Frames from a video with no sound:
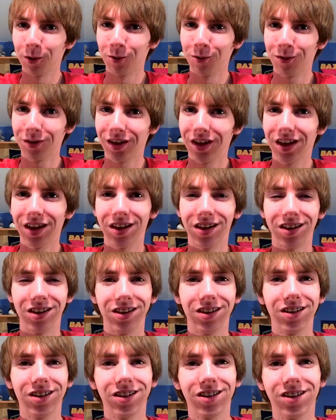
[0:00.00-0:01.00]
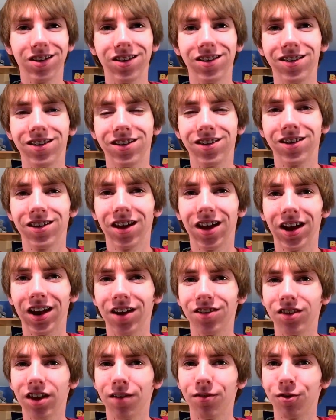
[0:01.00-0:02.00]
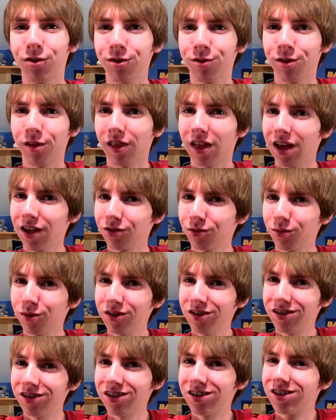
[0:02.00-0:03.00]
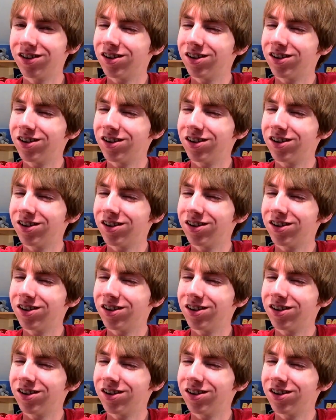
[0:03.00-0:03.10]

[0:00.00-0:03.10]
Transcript: Okay, I guess I have to do the last one.